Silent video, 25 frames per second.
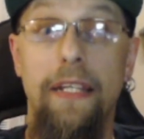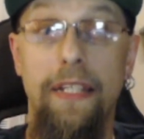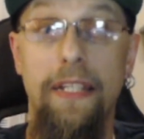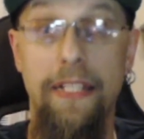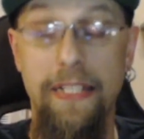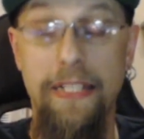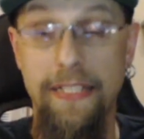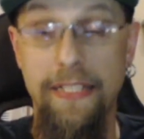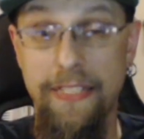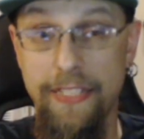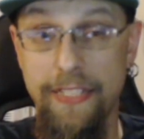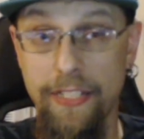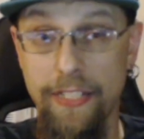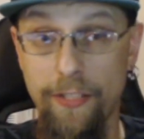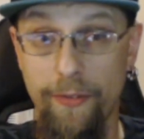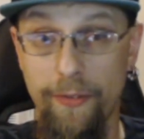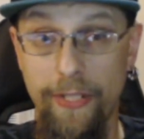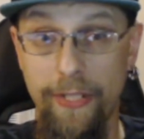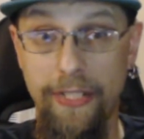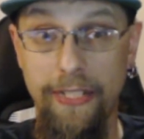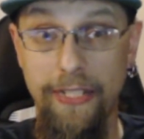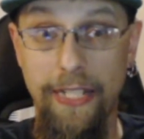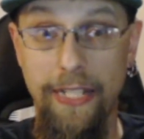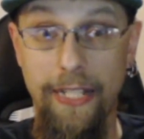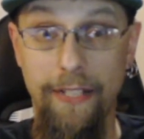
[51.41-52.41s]

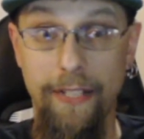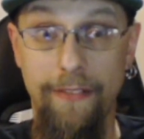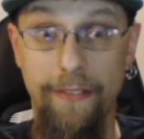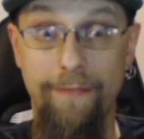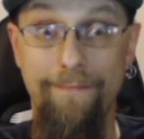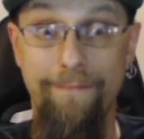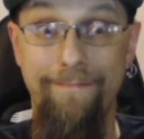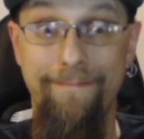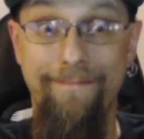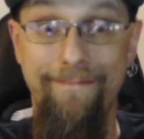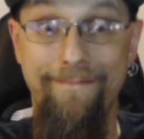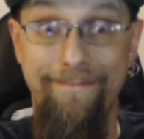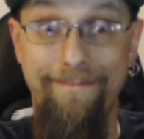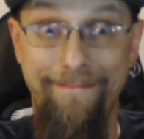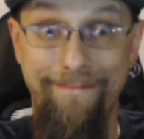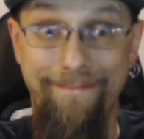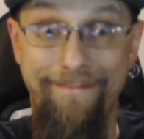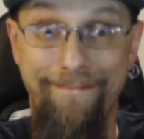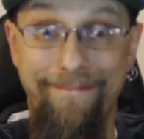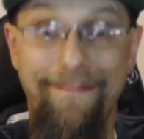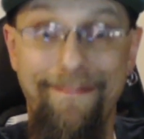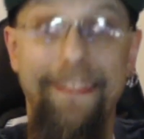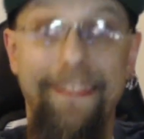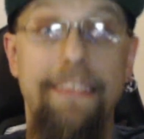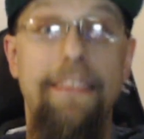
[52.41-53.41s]
considering that
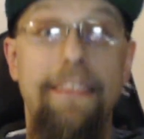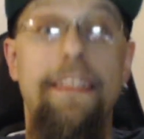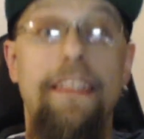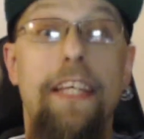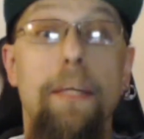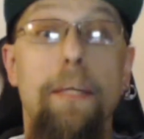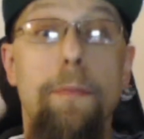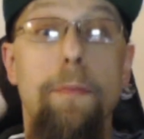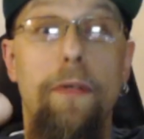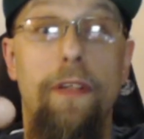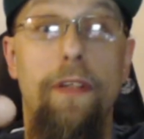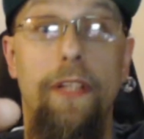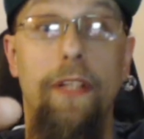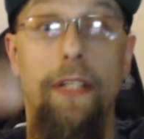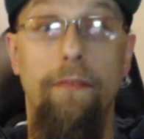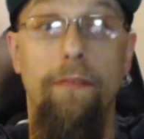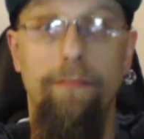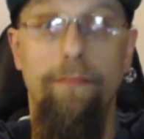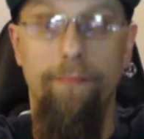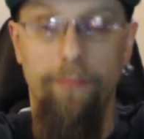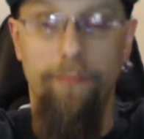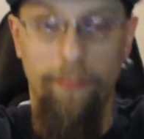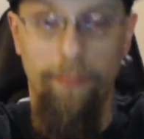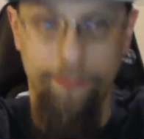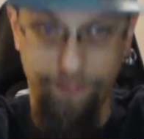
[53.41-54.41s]
typically,
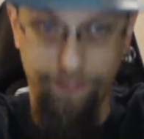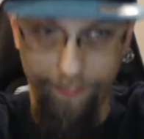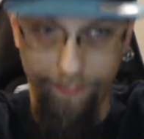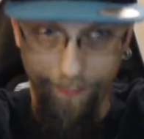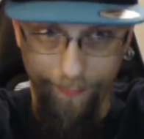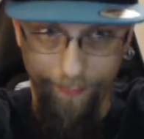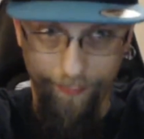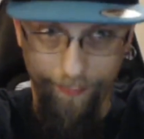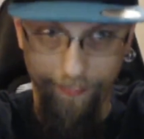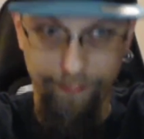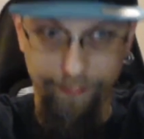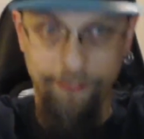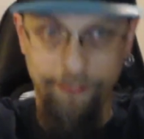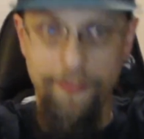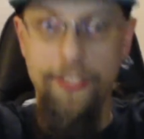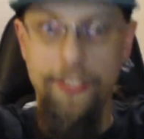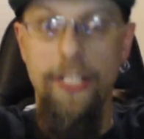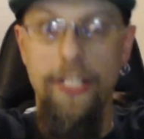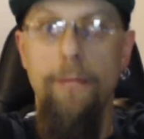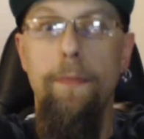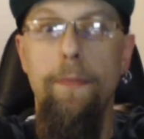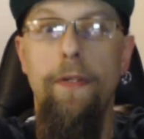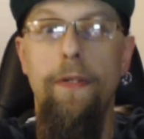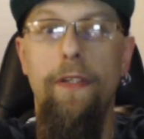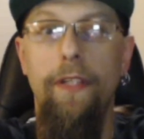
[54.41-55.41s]

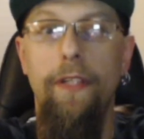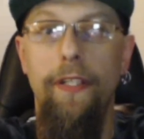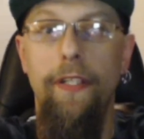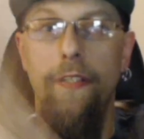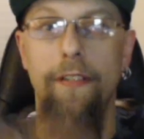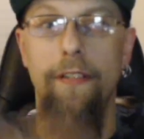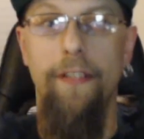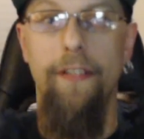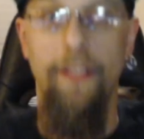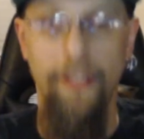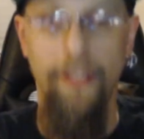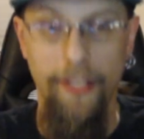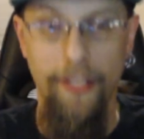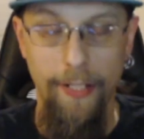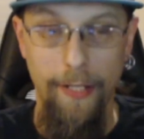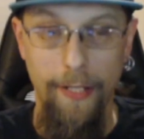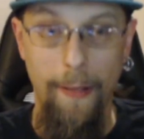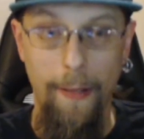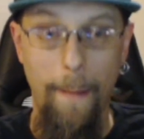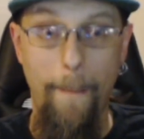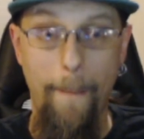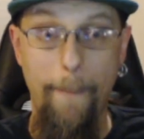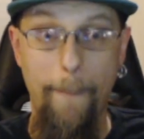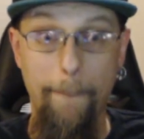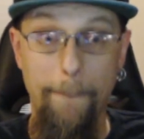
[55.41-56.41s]
typically,
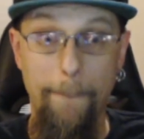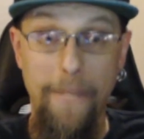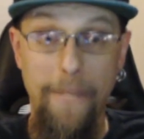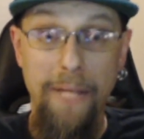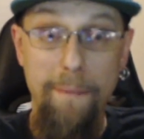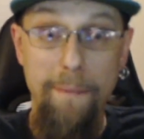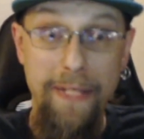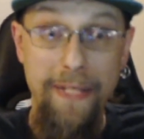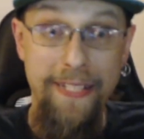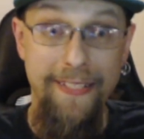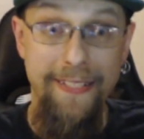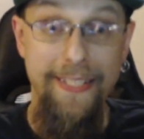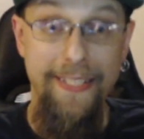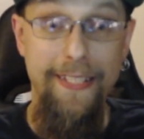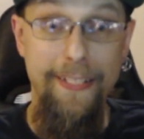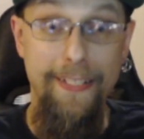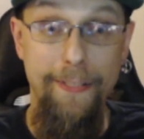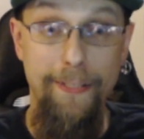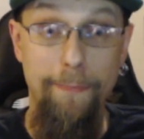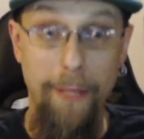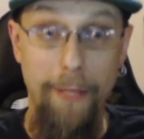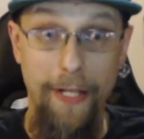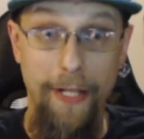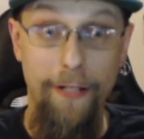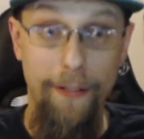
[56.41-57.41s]
my PC
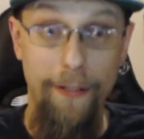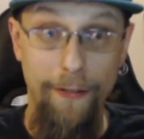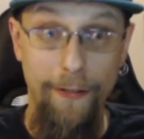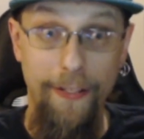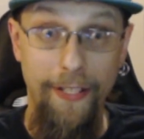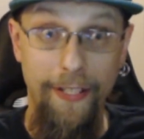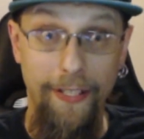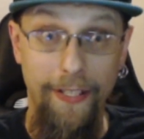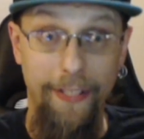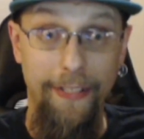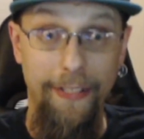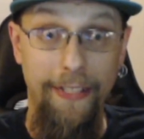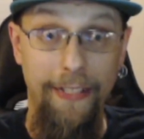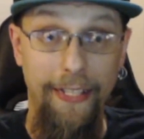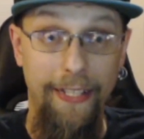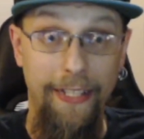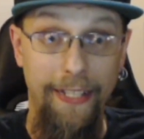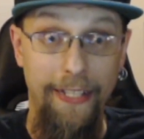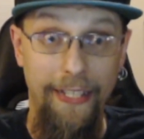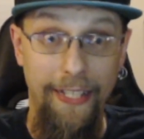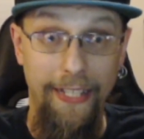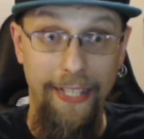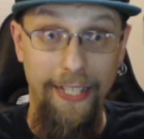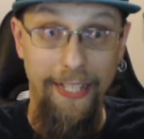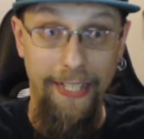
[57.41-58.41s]
is better than
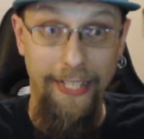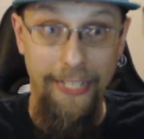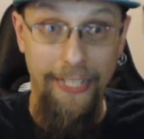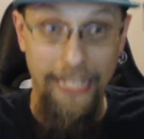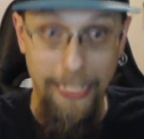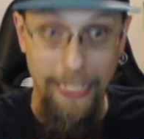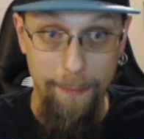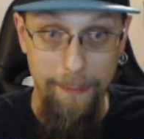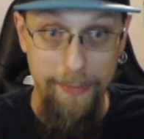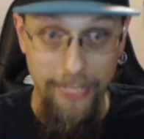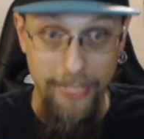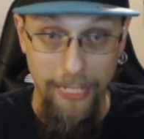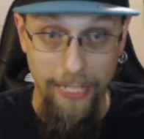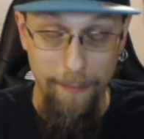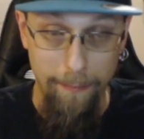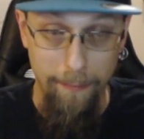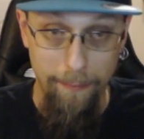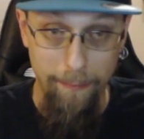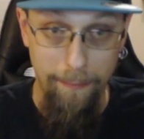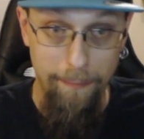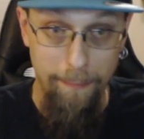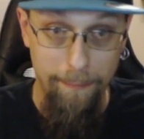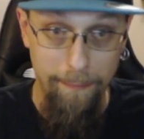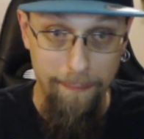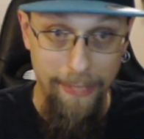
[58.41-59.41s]
a laptop,
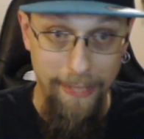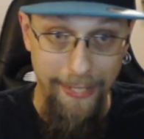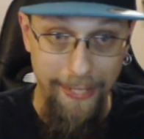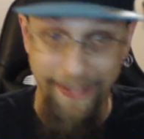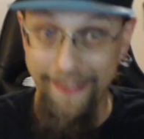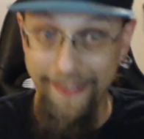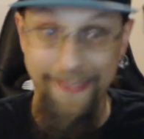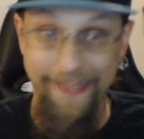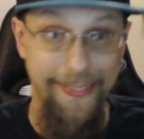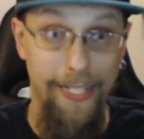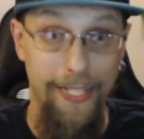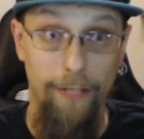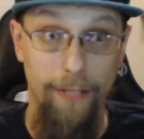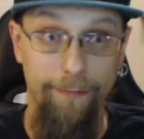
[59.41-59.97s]
hands down